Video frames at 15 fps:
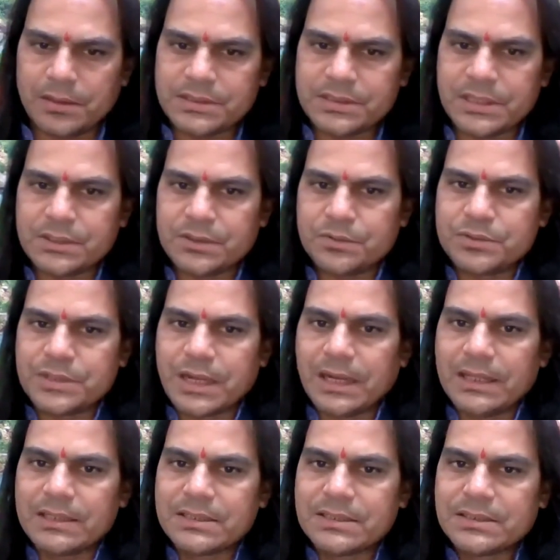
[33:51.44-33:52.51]
listen to
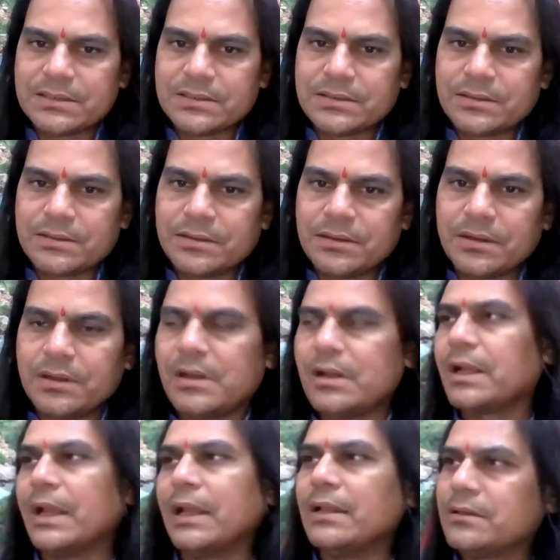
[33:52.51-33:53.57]
silence.
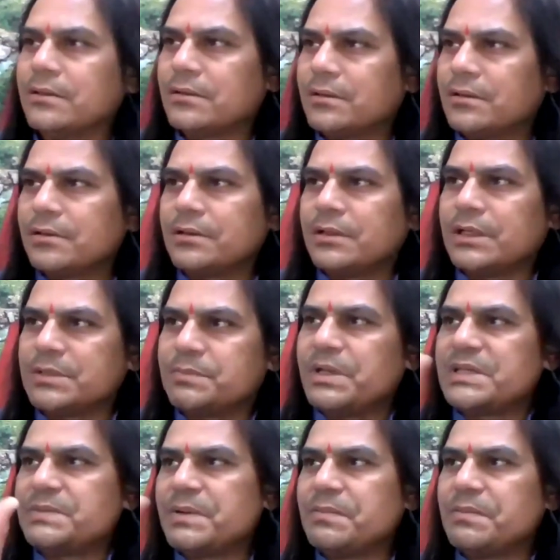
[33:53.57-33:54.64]
Again, the
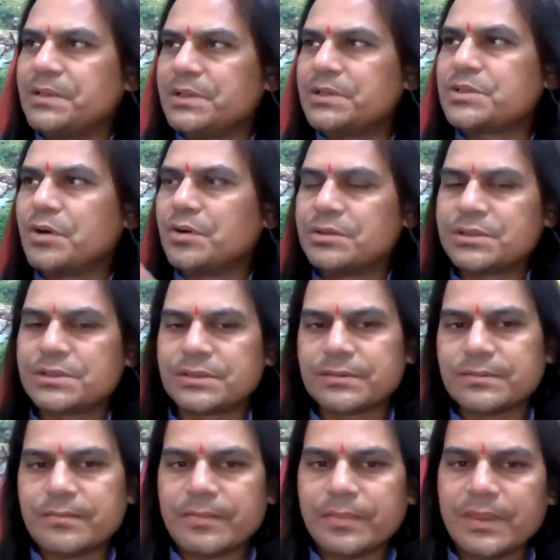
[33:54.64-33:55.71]
space between the sounds,
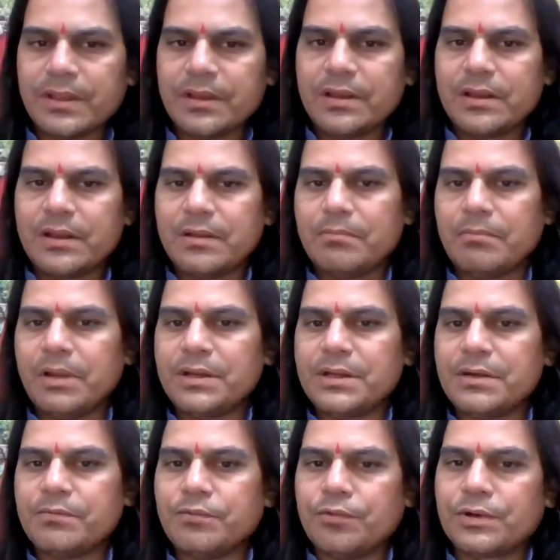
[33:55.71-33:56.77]

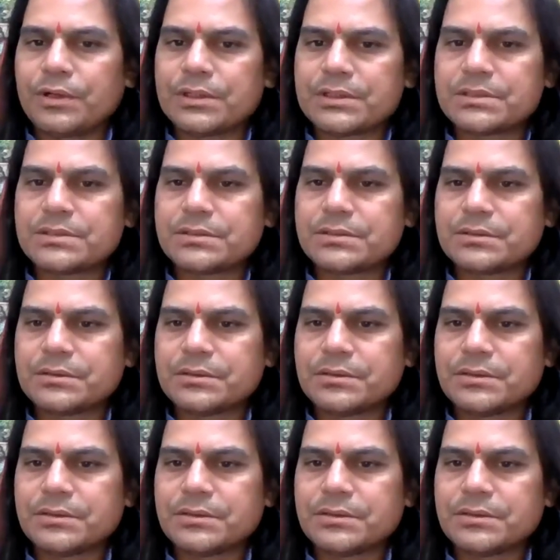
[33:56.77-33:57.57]
maintain focus,